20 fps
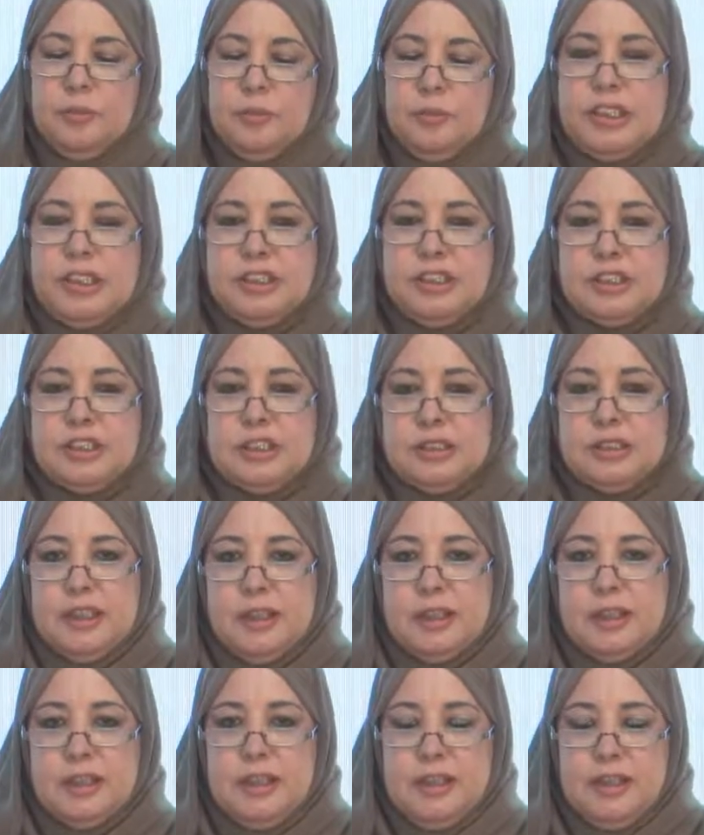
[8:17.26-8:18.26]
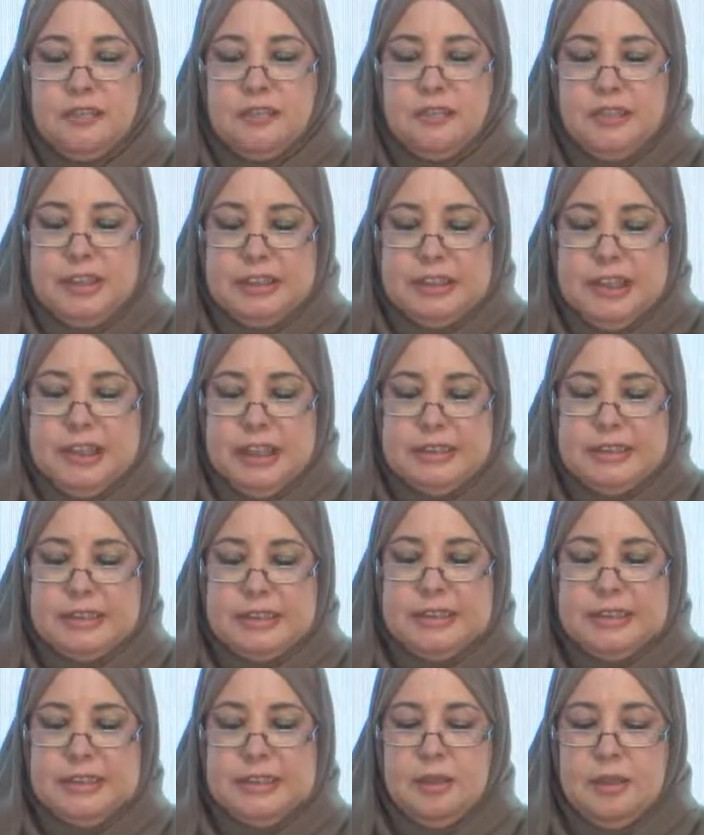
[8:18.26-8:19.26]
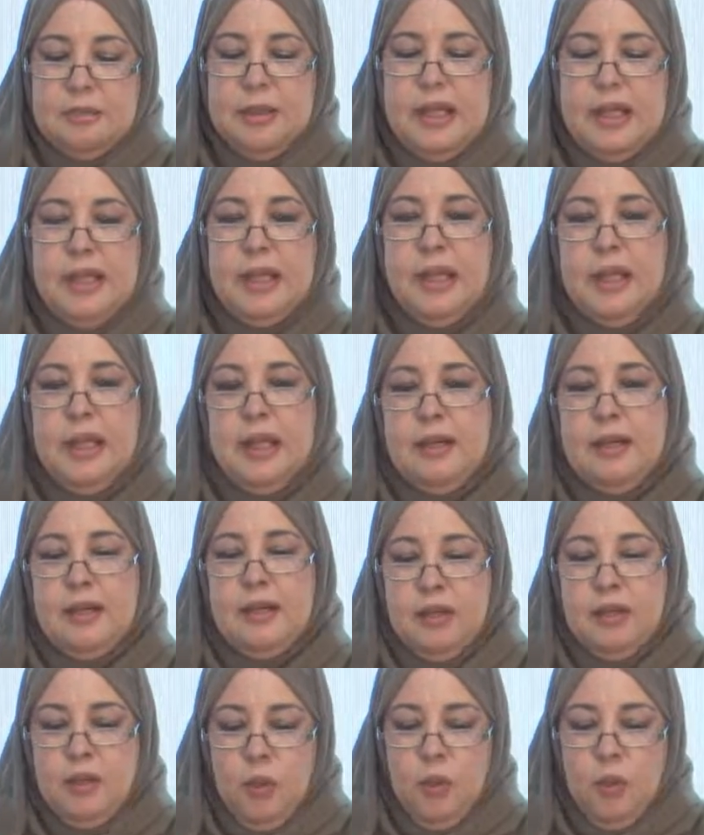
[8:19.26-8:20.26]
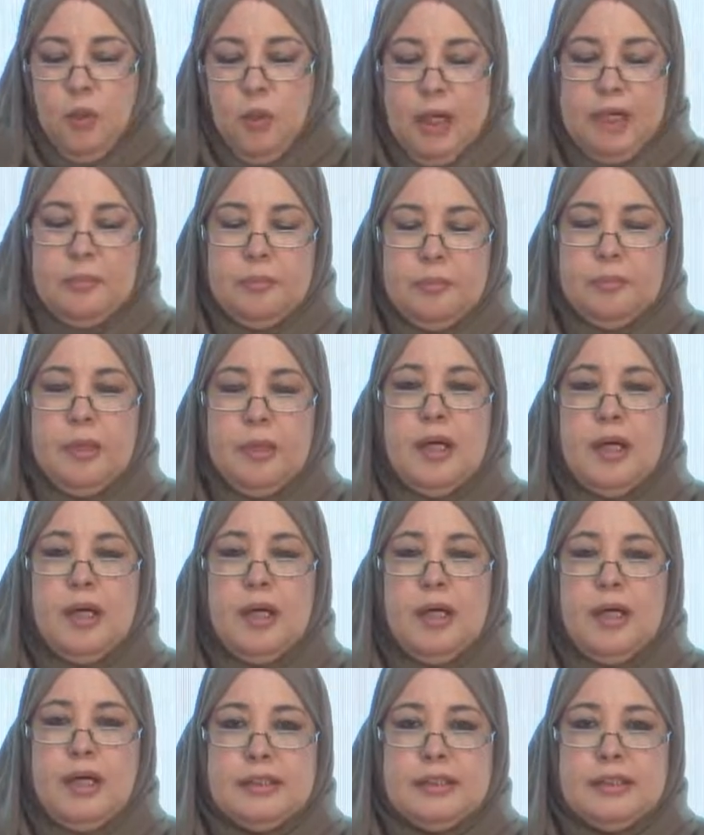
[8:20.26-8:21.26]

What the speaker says: and to prove the efficiency of the